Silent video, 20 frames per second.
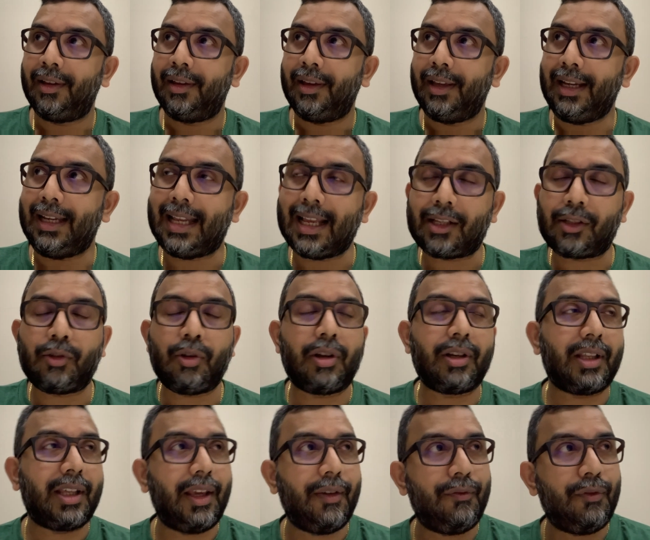It does
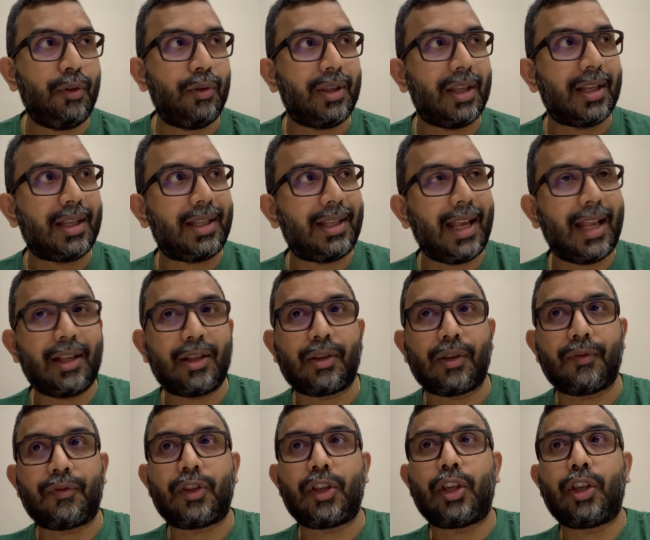not give you the sense
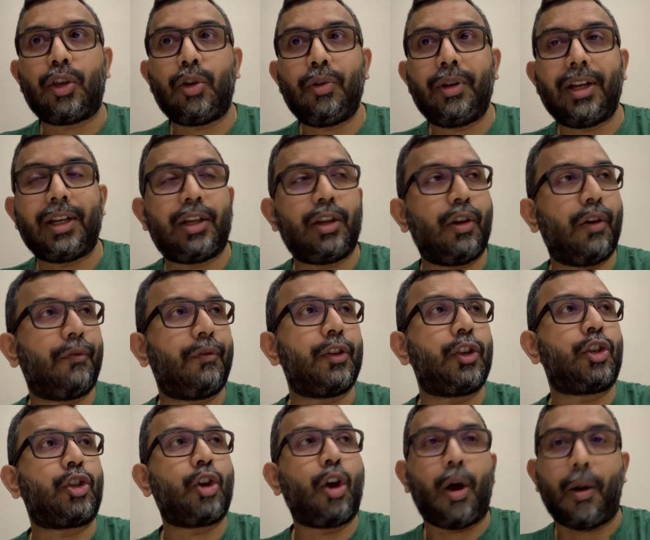of security of a
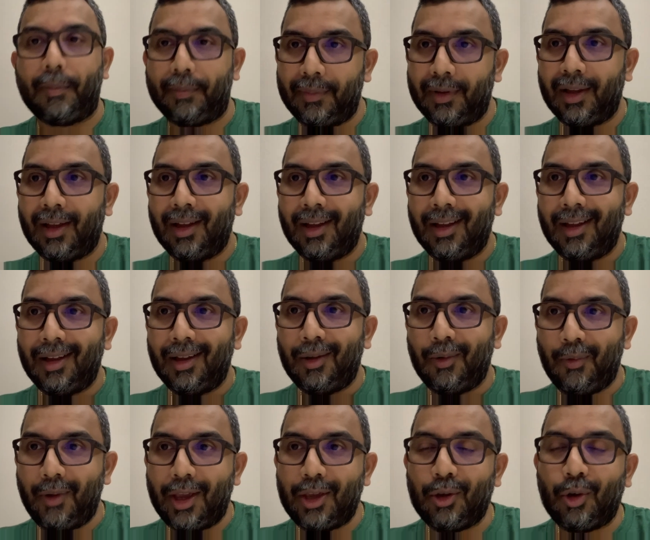job
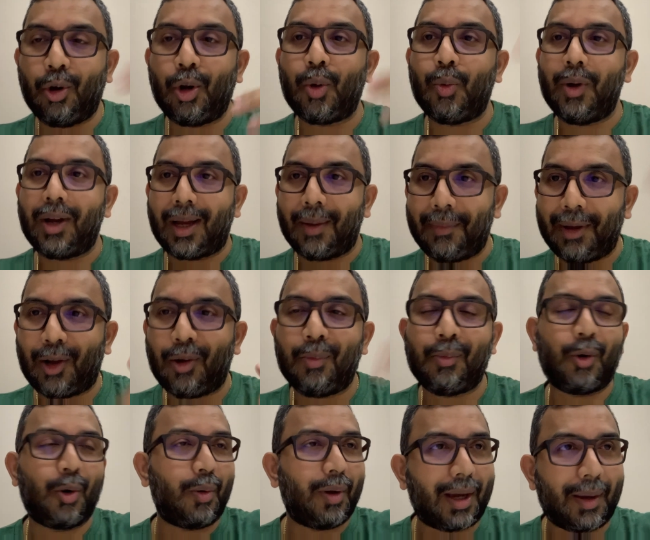where you go to work, come back home,
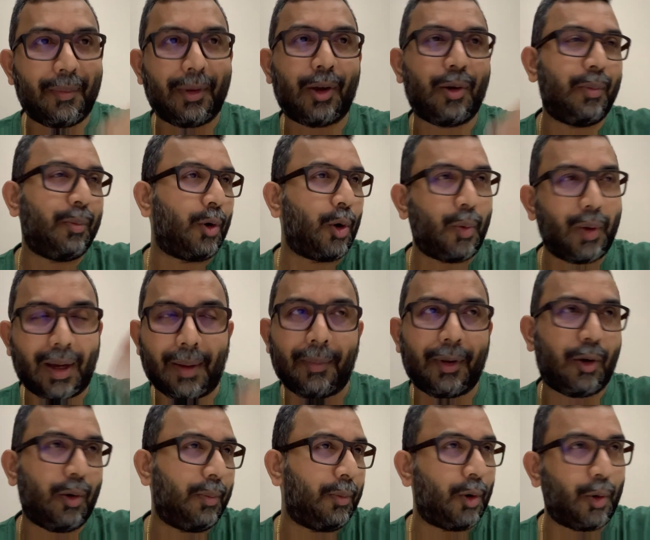go to work, come back home, go to work, come
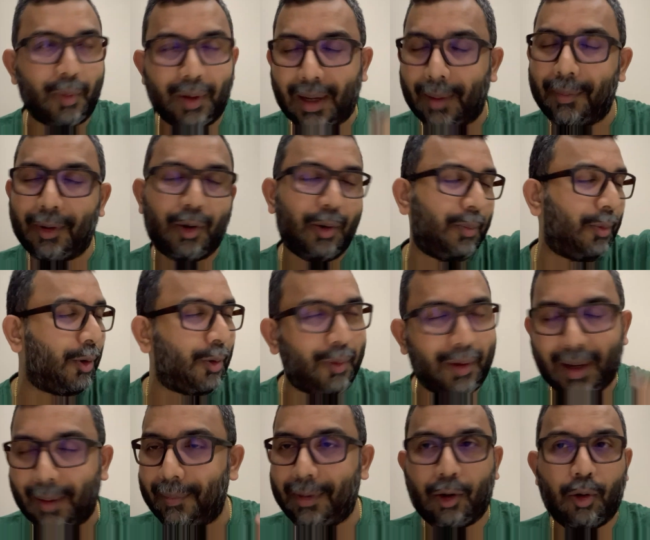back home, go to work, come back home, go to work,
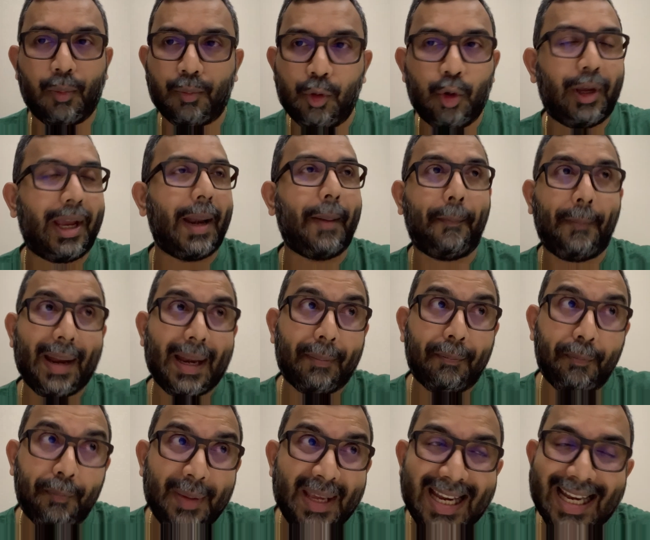come back home, you get
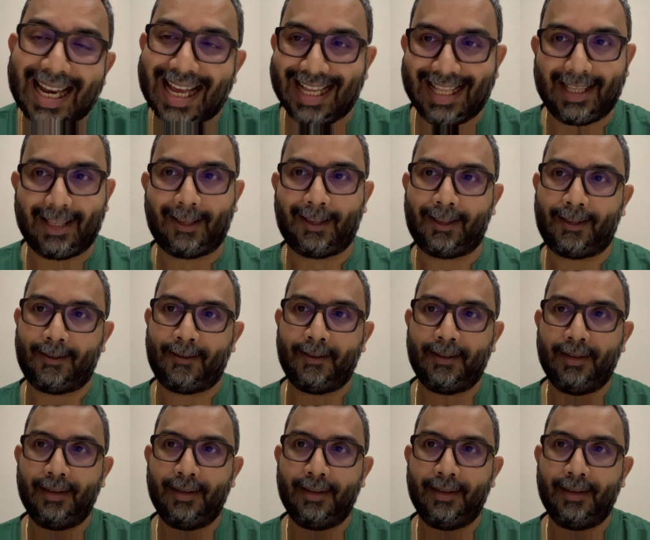paid peanuts.